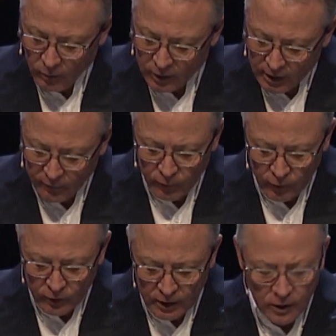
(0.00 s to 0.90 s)
which
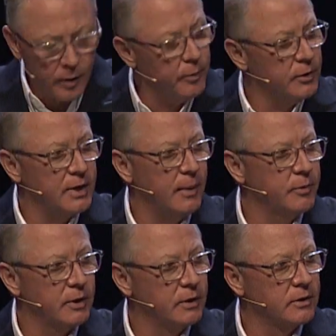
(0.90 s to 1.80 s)
influences our
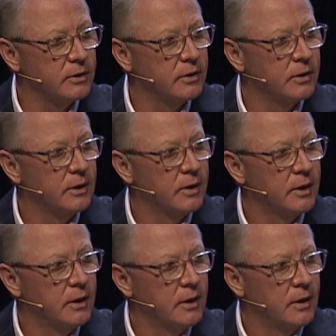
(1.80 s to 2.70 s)
perceptions.
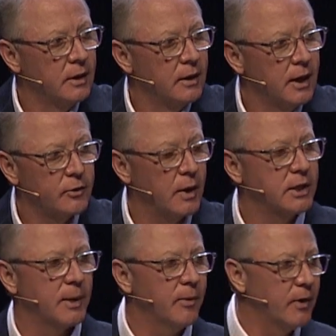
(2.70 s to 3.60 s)
That's why
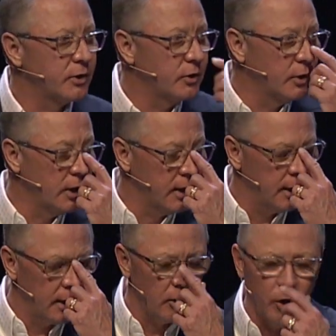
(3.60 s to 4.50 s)
some of us who are
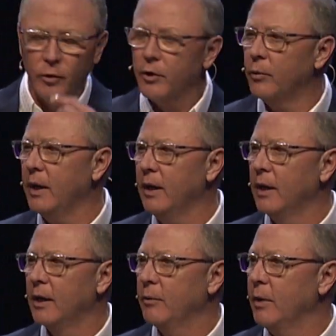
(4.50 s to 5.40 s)
getting a little older, we
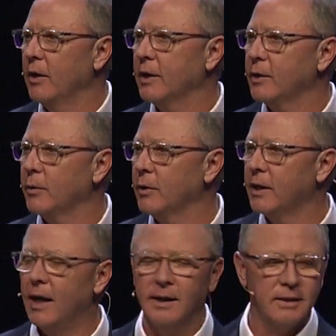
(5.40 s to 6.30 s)
look at the world
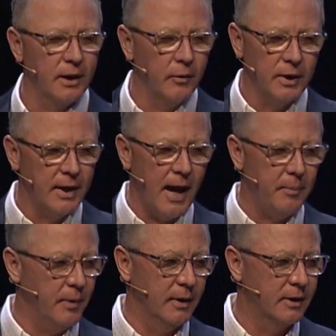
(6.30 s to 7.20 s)
today and say, what's
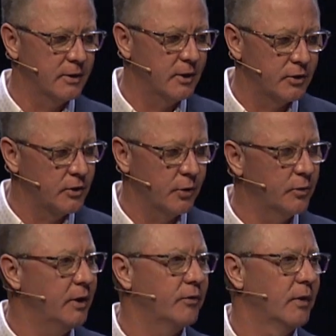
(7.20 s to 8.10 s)
happened? It's just so
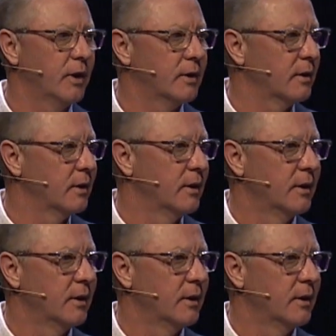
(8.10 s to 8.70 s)
different.